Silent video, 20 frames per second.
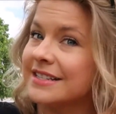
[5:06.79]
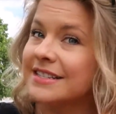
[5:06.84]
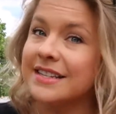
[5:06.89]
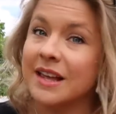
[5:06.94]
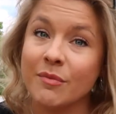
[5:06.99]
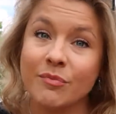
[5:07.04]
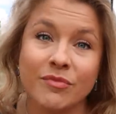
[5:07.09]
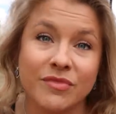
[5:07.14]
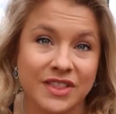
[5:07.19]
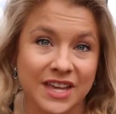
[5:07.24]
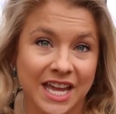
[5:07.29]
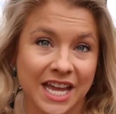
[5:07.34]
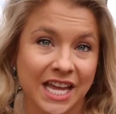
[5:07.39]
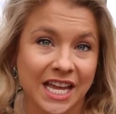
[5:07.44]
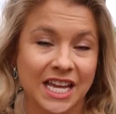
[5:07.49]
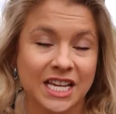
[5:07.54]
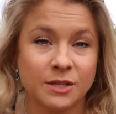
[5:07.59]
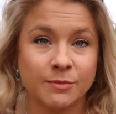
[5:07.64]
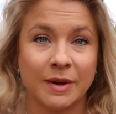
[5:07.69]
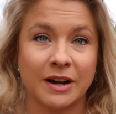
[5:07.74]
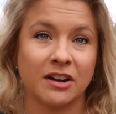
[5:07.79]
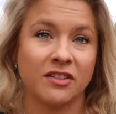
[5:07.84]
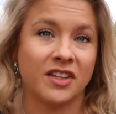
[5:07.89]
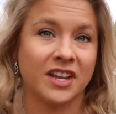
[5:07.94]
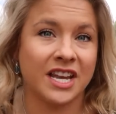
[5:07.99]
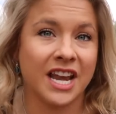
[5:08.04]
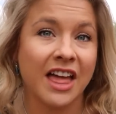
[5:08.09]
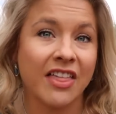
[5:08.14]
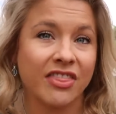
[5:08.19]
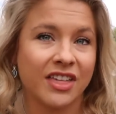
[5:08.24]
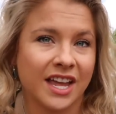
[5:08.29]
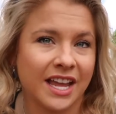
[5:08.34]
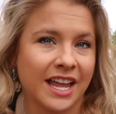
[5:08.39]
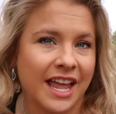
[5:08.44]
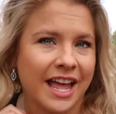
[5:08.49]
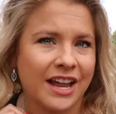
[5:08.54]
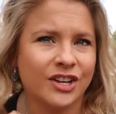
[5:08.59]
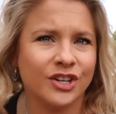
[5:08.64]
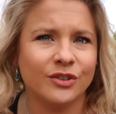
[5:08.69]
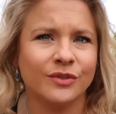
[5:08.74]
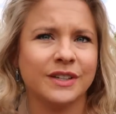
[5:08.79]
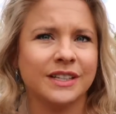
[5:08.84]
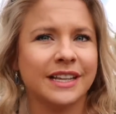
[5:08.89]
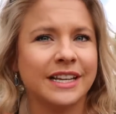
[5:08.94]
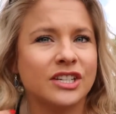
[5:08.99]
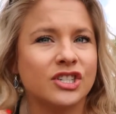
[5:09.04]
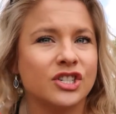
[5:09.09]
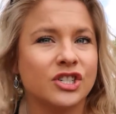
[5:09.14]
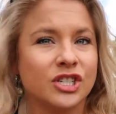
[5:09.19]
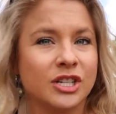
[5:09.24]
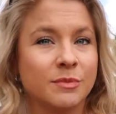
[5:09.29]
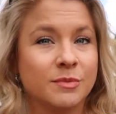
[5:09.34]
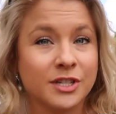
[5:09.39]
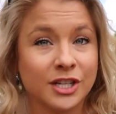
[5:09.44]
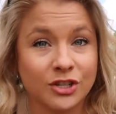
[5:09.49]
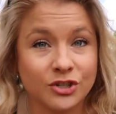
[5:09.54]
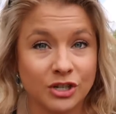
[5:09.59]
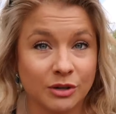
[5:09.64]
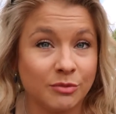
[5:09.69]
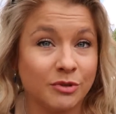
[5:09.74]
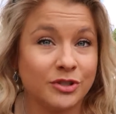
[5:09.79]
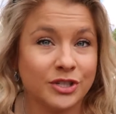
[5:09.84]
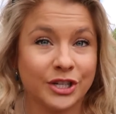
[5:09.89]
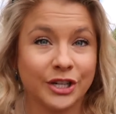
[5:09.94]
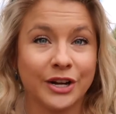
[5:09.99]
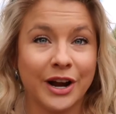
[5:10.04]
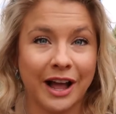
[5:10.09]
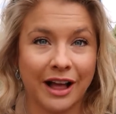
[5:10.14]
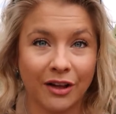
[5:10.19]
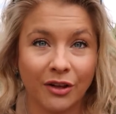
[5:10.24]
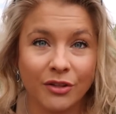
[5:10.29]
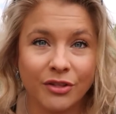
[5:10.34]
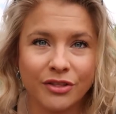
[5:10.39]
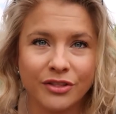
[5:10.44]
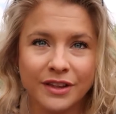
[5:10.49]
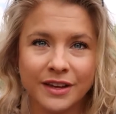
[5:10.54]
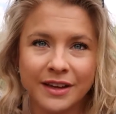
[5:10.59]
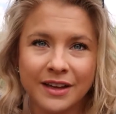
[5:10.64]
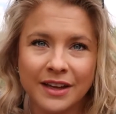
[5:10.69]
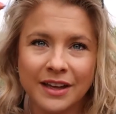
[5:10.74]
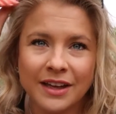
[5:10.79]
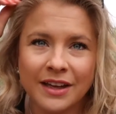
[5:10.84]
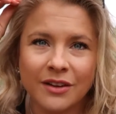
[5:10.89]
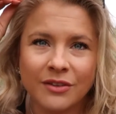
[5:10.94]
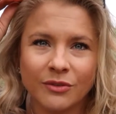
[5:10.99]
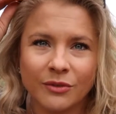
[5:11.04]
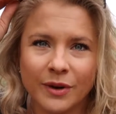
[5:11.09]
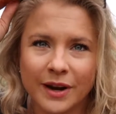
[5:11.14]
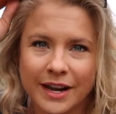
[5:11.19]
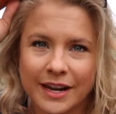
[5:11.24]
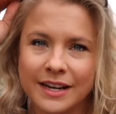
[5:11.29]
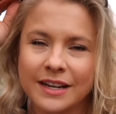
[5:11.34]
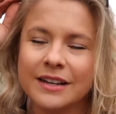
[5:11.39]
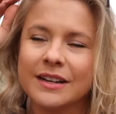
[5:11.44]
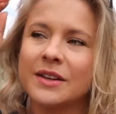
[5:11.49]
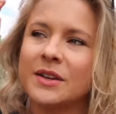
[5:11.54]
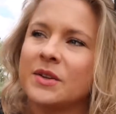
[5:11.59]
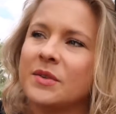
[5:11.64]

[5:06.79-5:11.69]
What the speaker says: Something is better than nothing, and your relationships contribute to your health, right?